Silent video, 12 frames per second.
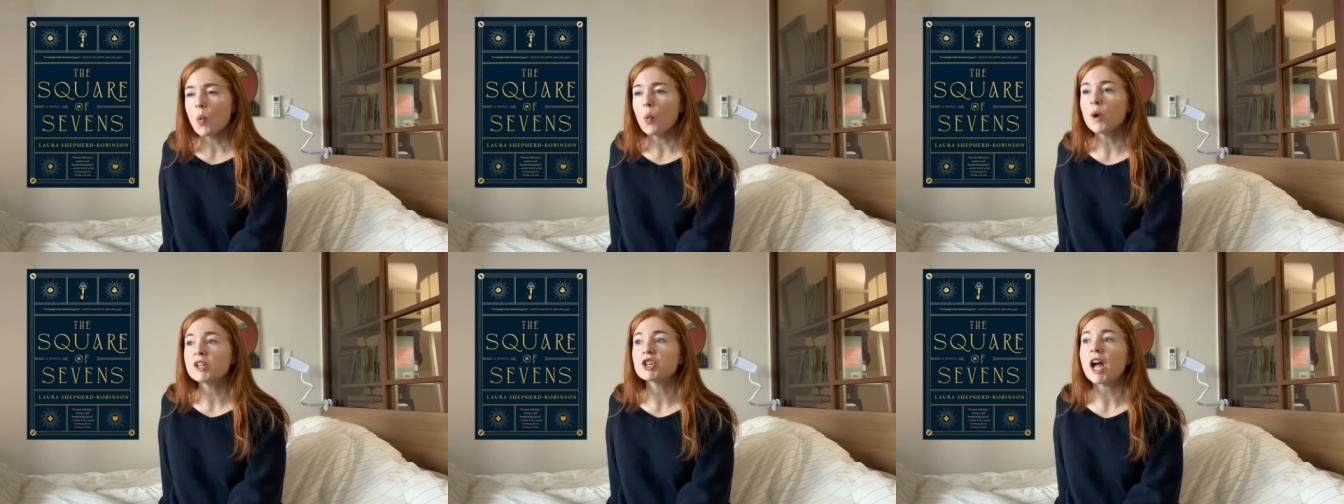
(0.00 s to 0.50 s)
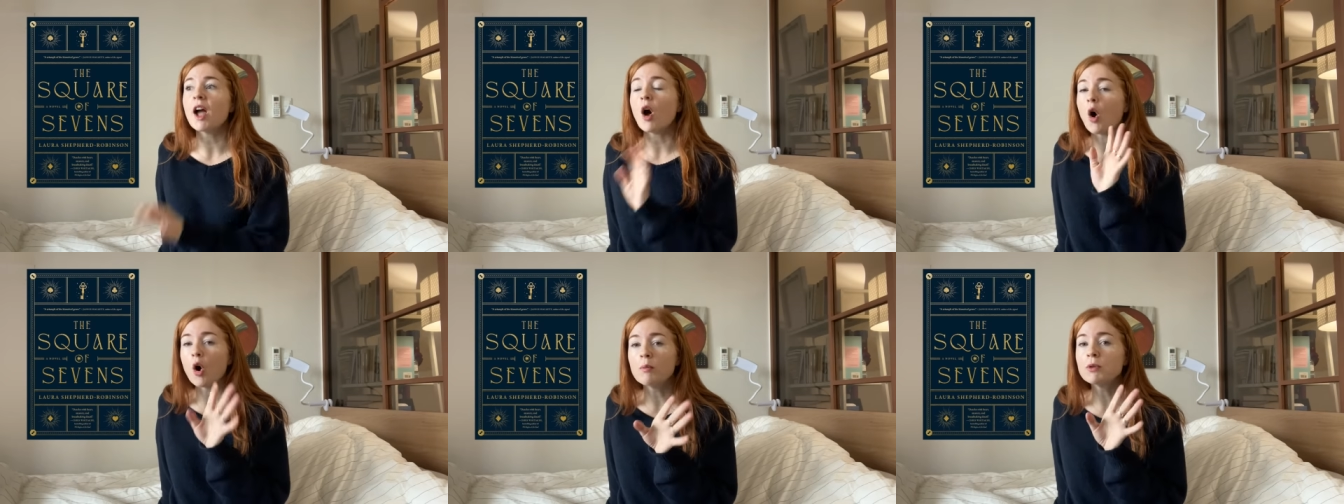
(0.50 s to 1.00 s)
which I
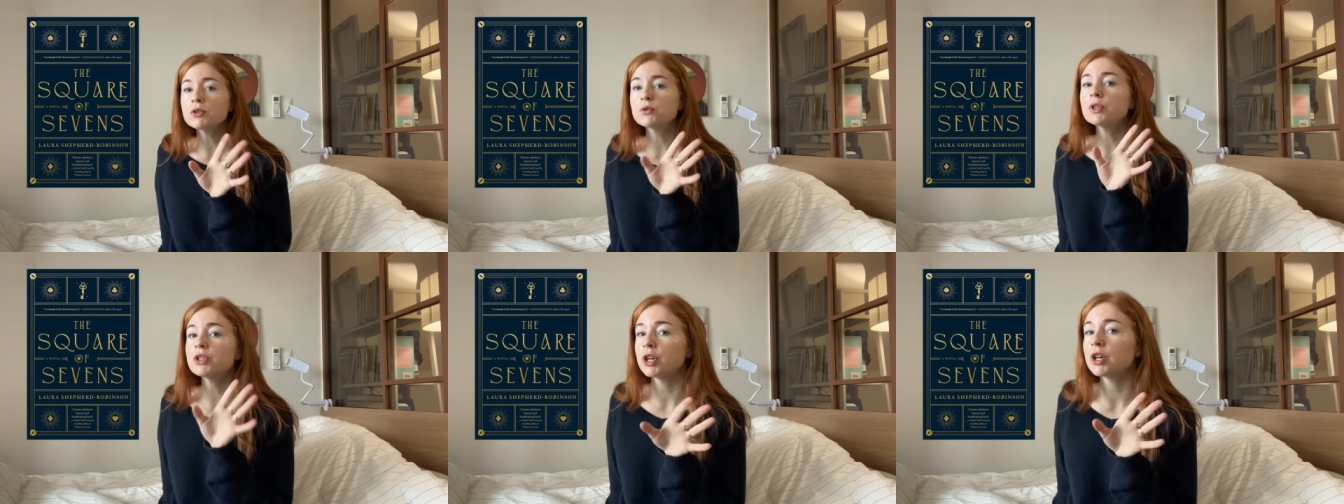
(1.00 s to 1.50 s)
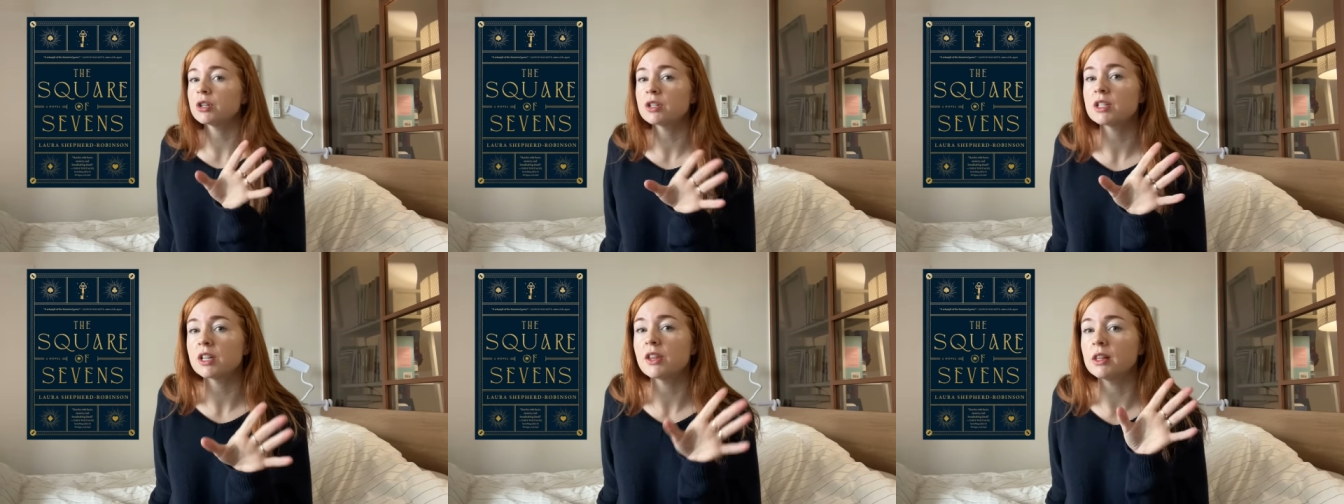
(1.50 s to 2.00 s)
almost
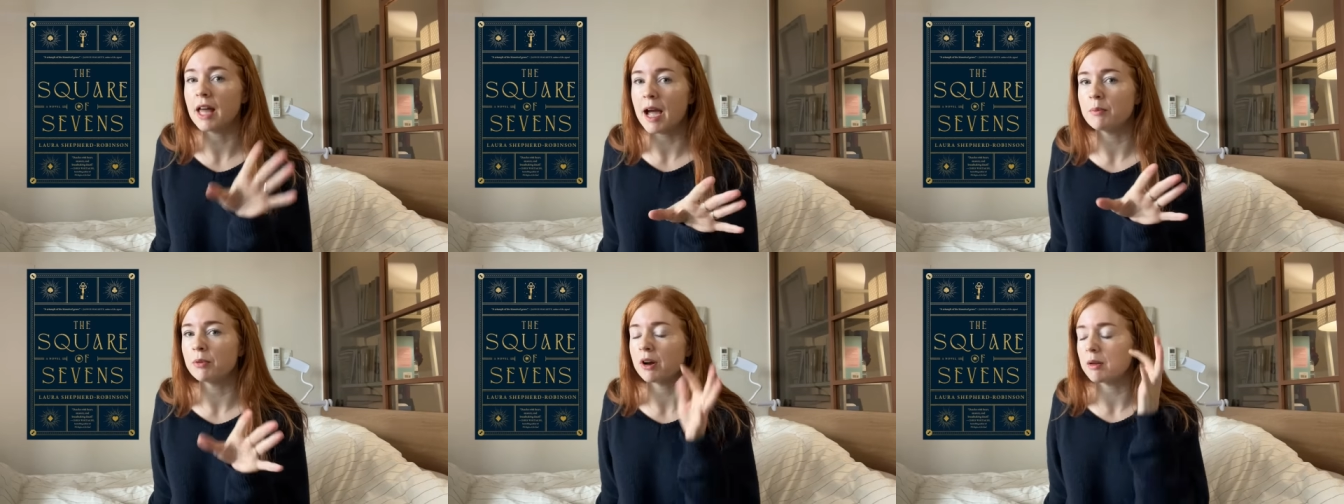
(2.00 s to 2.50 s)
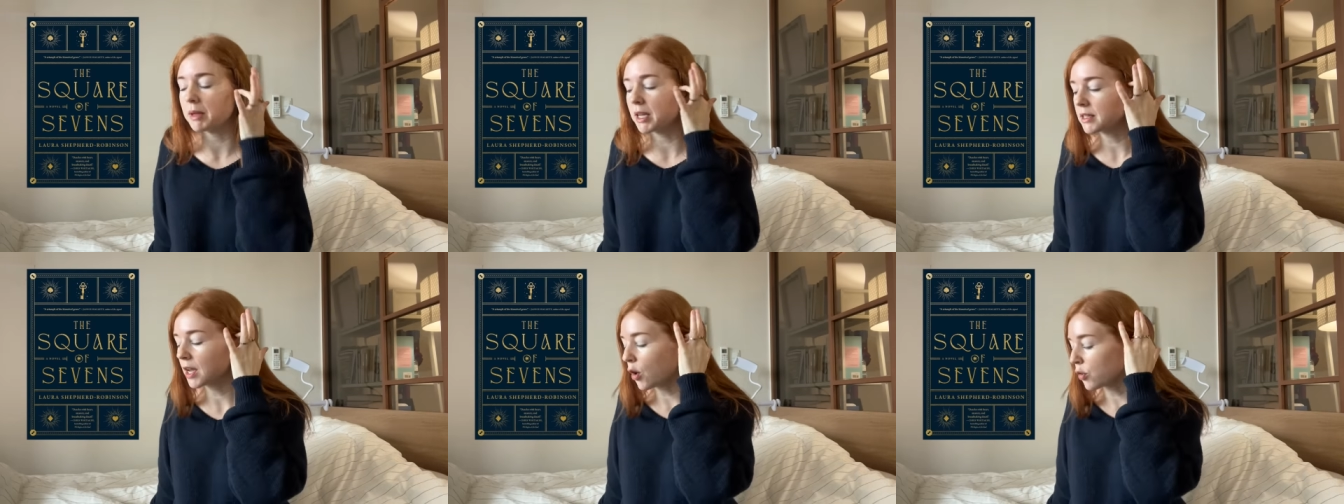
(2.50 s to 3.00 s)
returned to the library
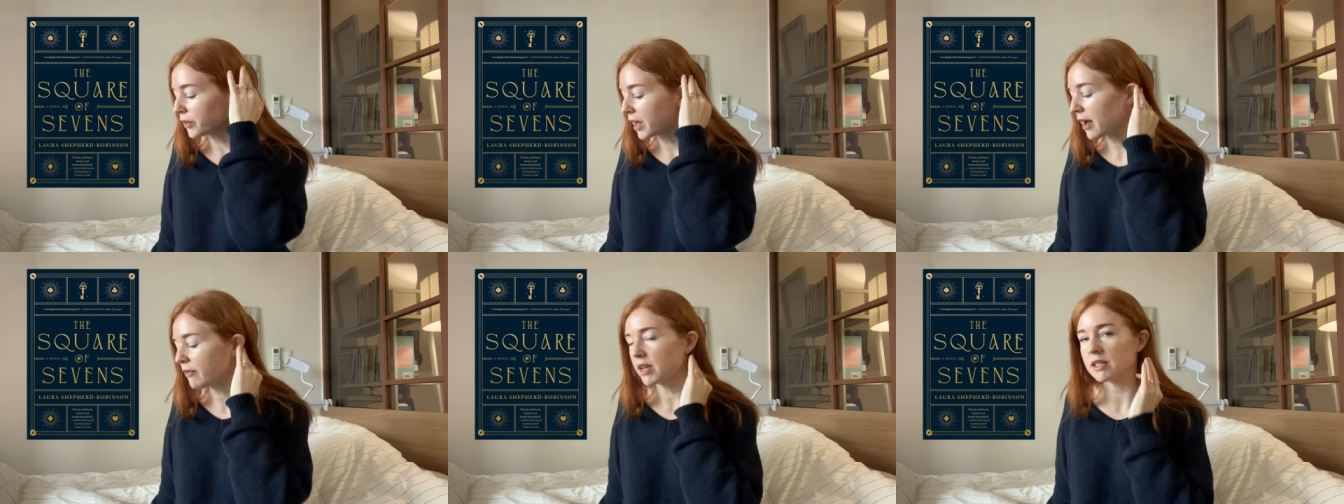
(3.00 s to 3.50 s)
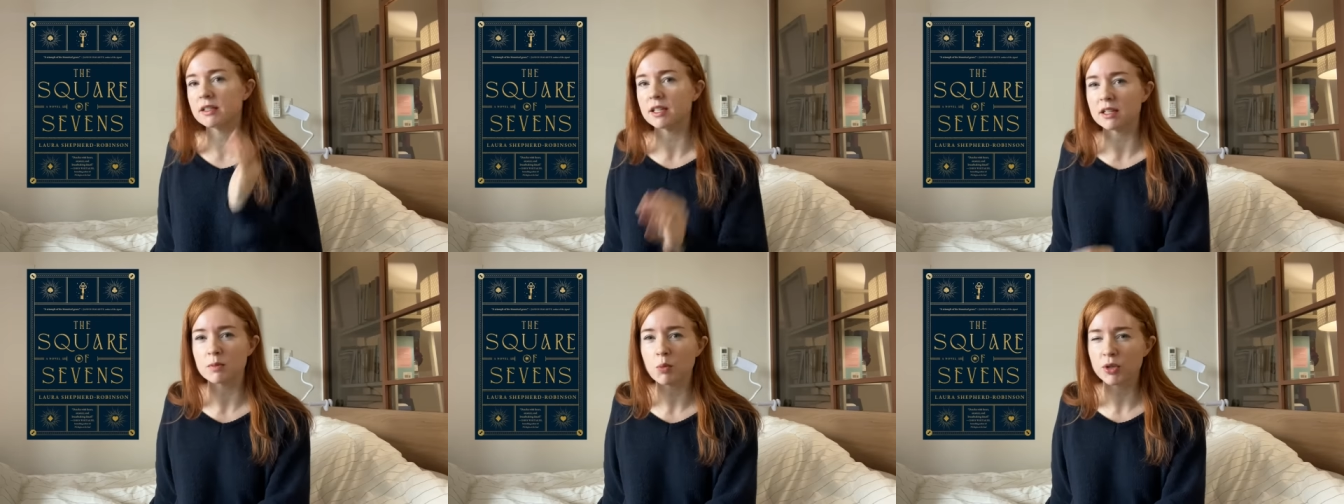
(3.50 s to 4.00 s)
because I only have like
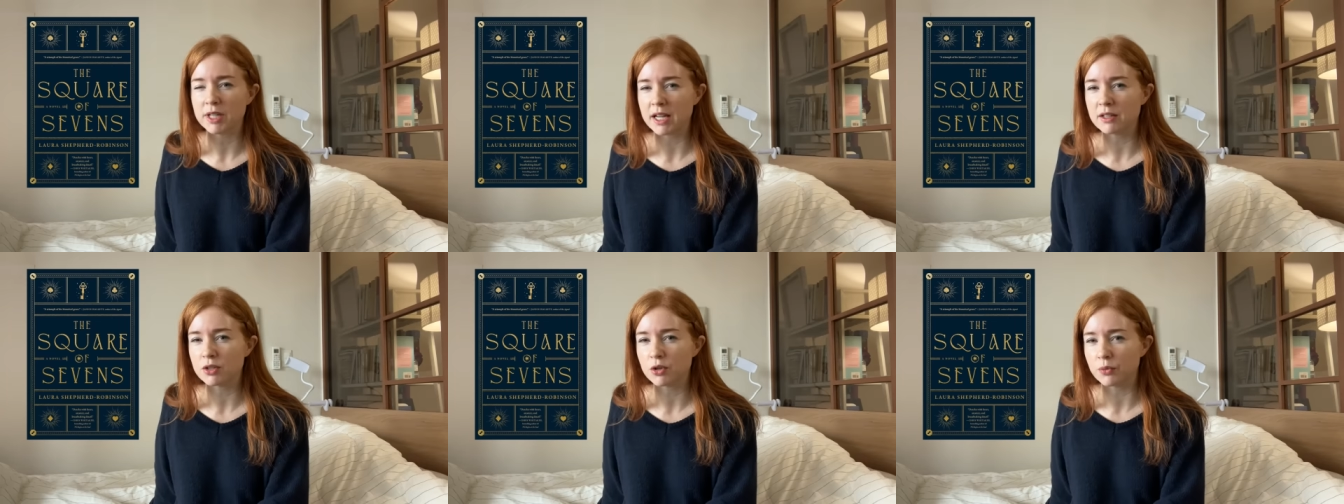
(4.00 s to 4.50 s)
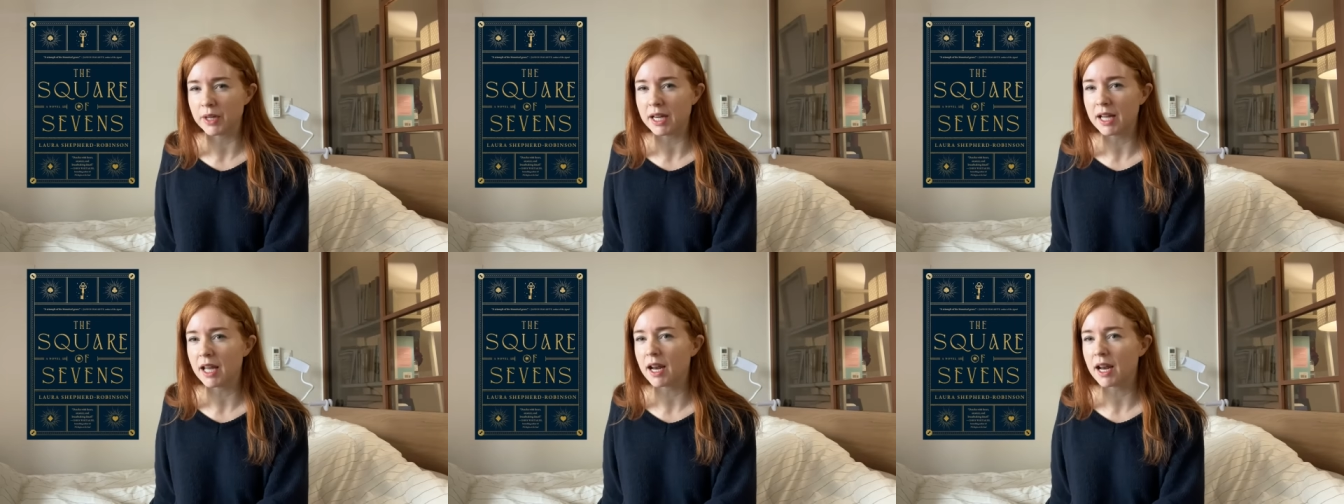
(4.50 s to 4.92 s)
6 more days to read it.